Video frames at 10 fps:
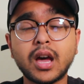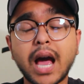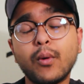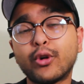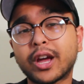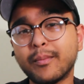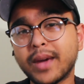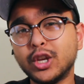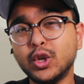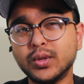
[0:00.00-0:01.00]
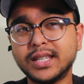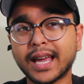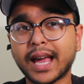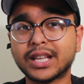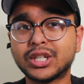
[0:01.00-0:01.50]
I would recommend
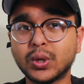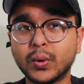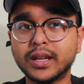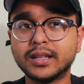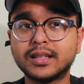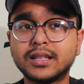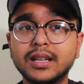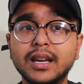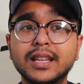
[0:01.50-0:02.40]
using Exodus.